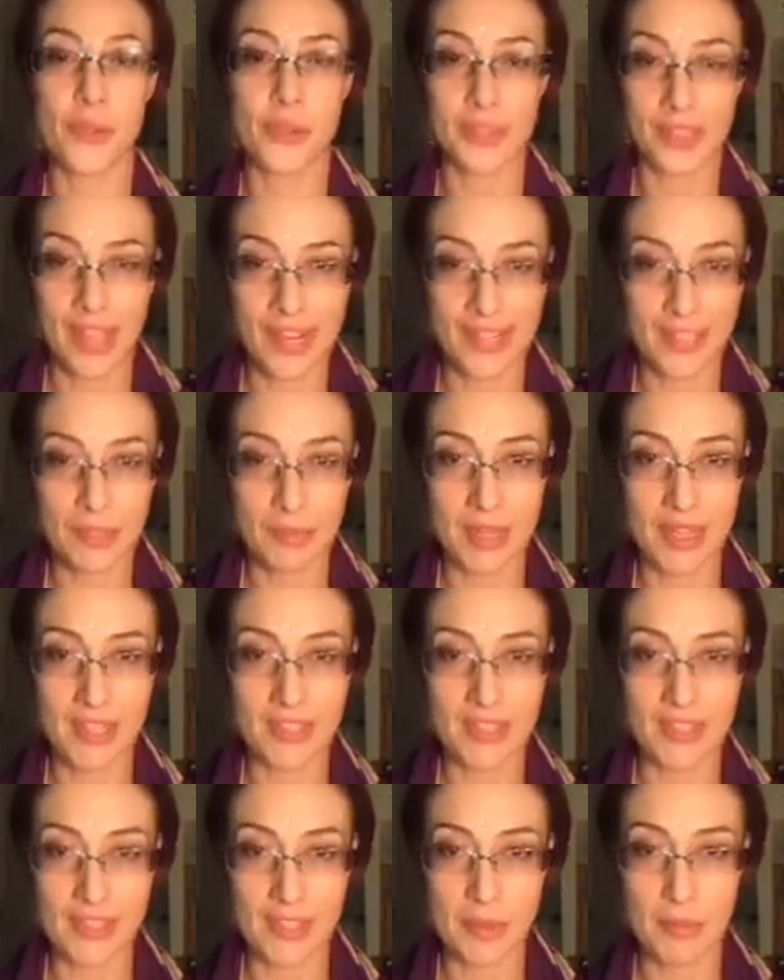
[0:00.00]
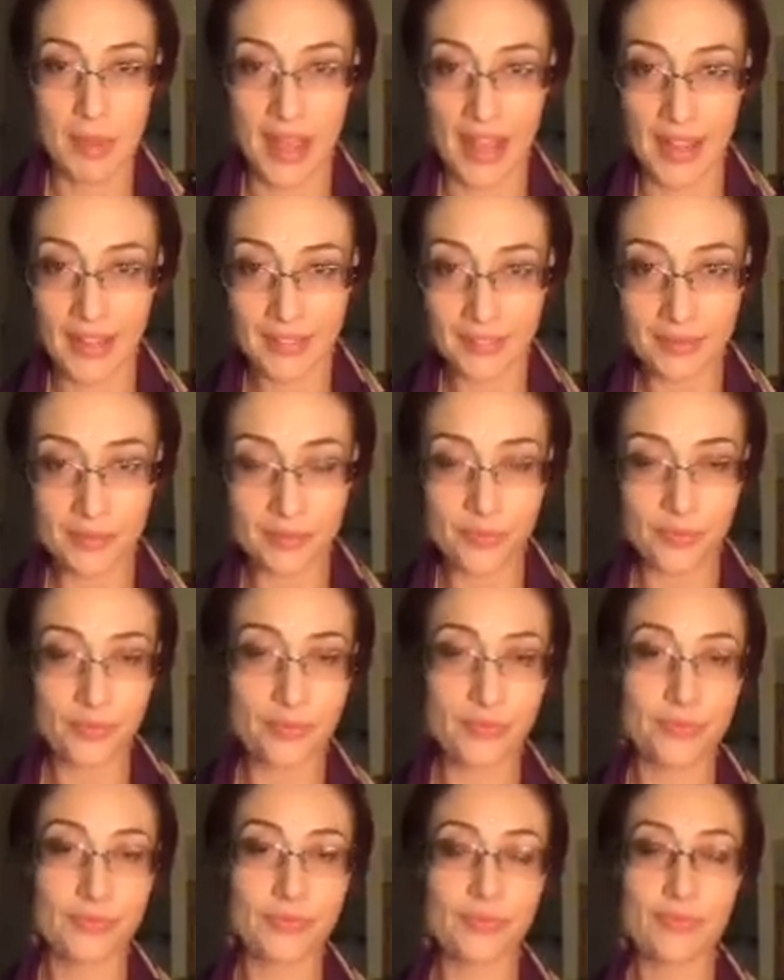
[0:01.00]
would like to participate,
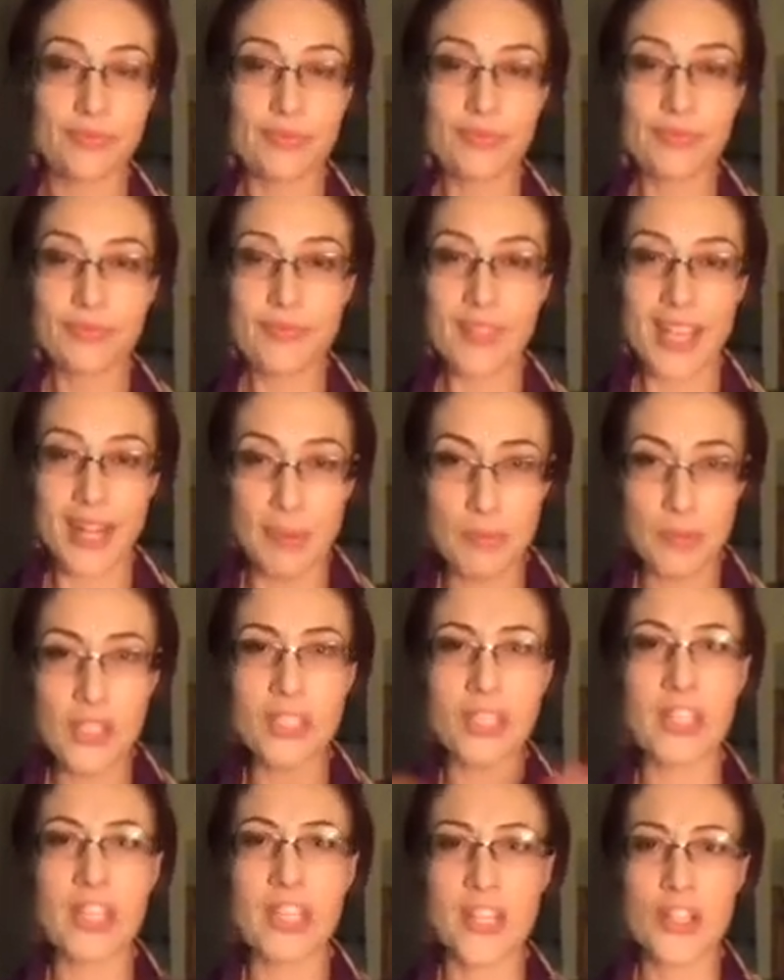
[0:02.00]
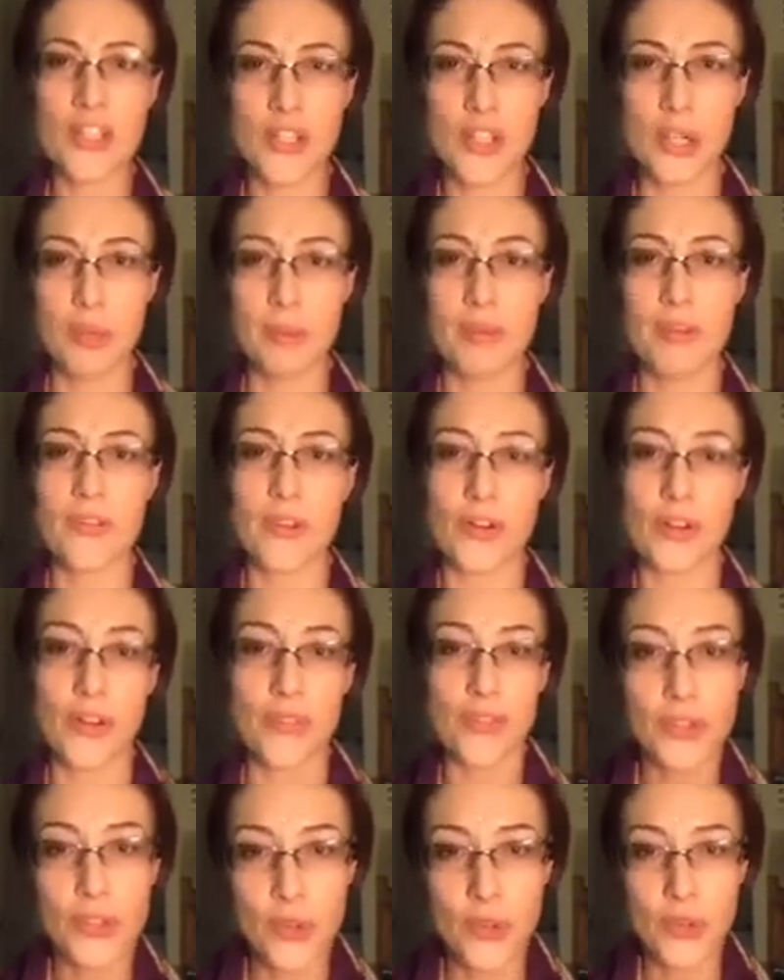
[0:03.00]
and I'm just going to assume if you're on
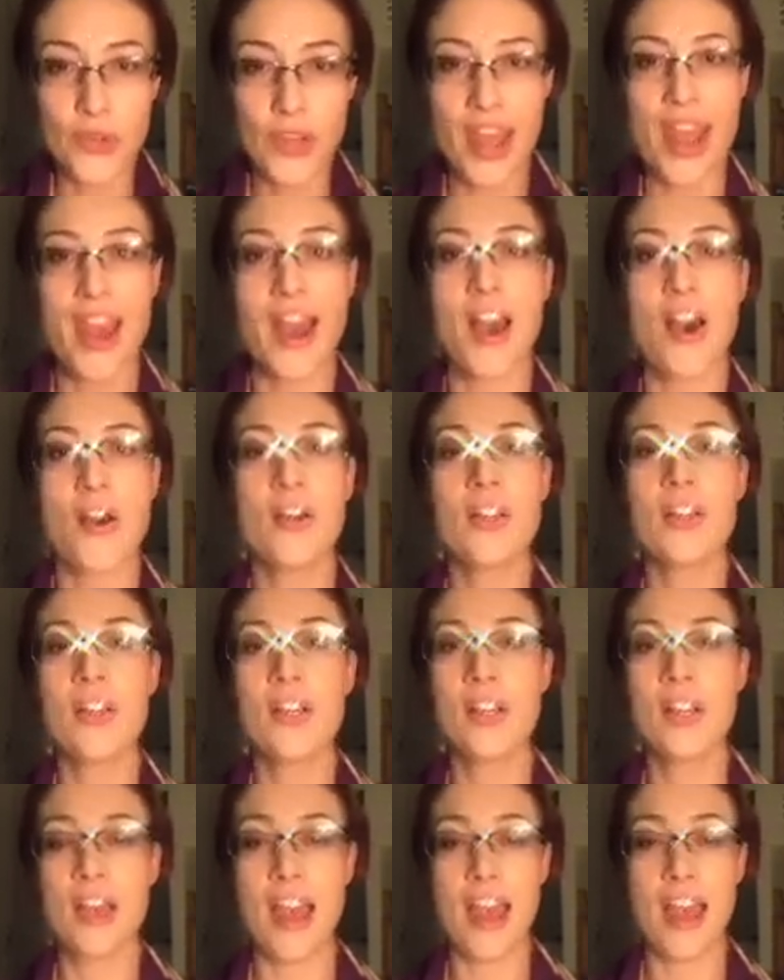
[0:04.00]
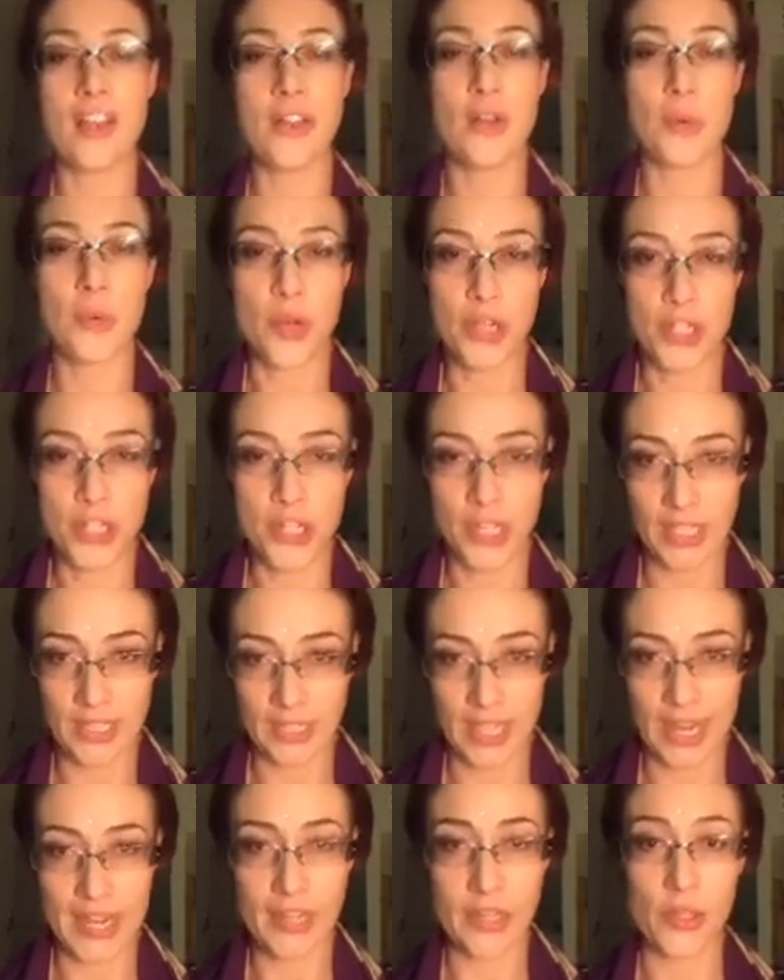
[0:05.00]
the call now and you're watching it
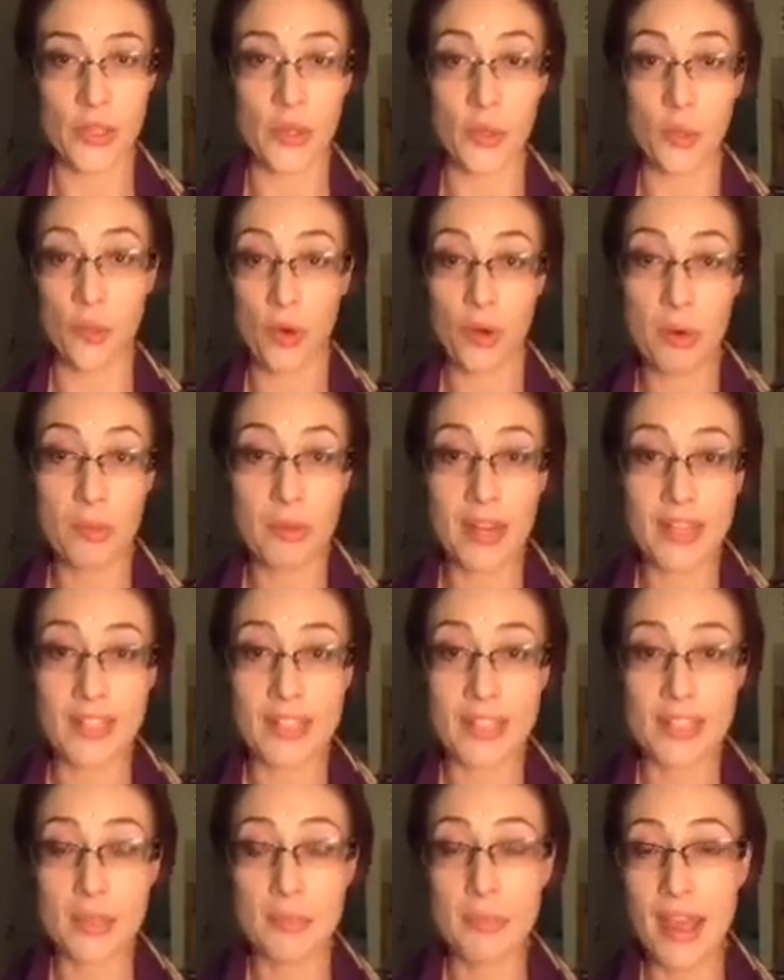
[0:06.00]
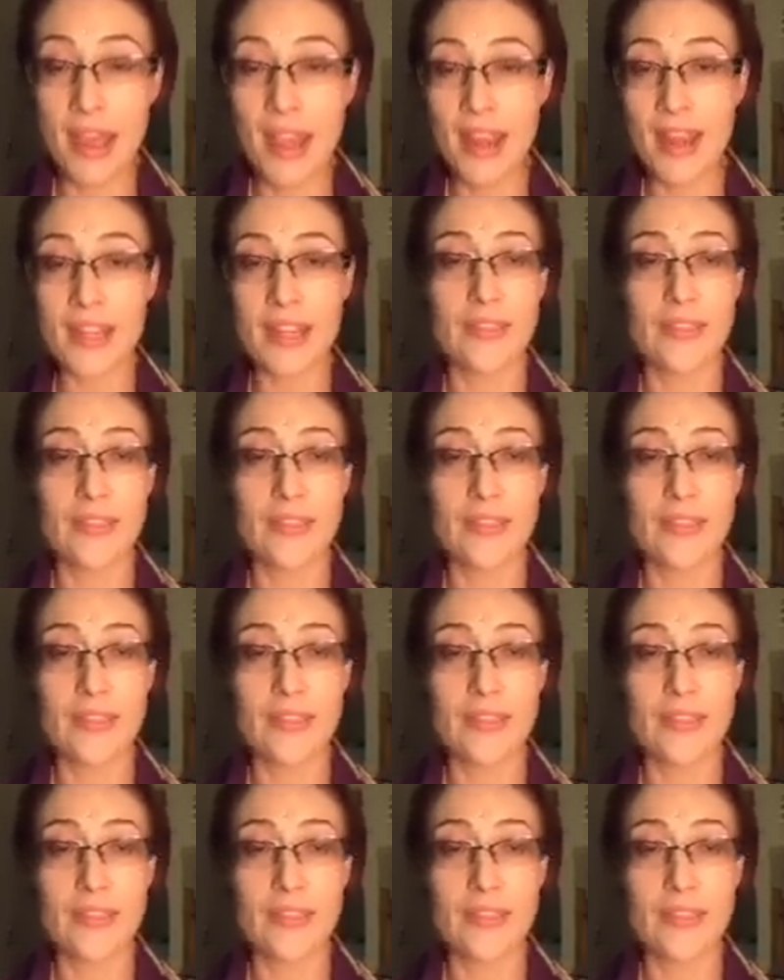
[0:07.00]
later, you want to participate.